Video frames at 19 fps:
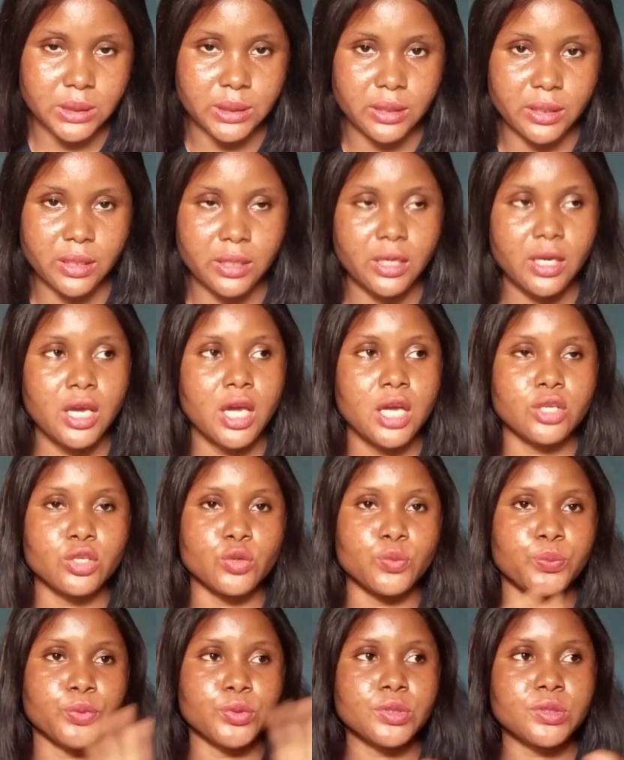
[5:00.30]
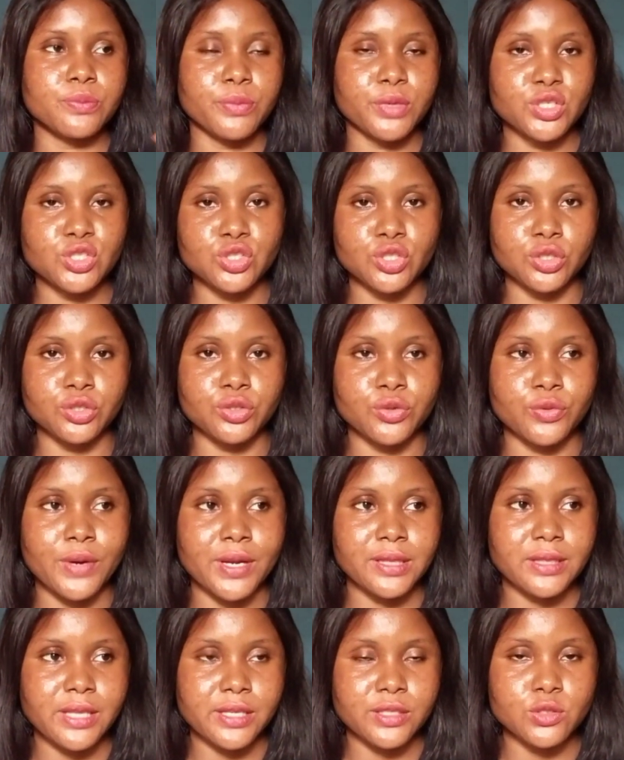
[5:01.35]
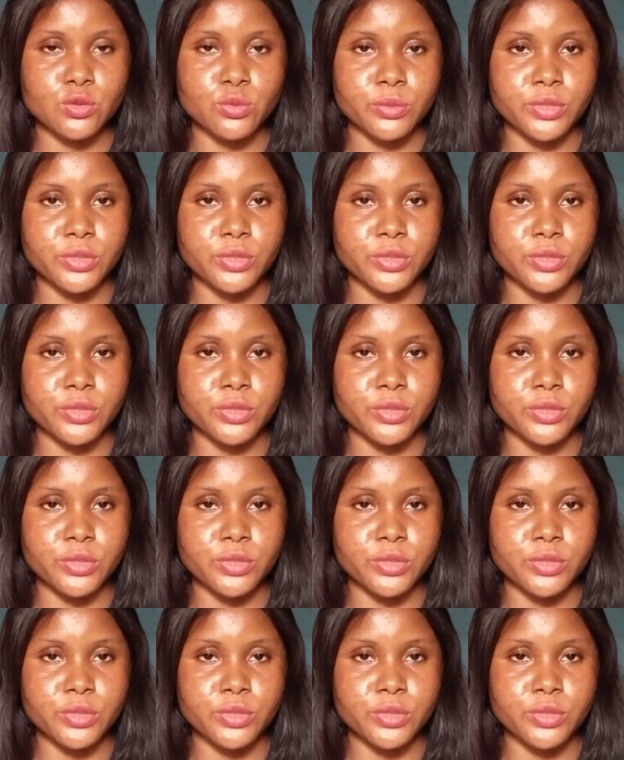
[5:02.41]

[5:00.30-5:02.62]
Okay, you put mission, you write title,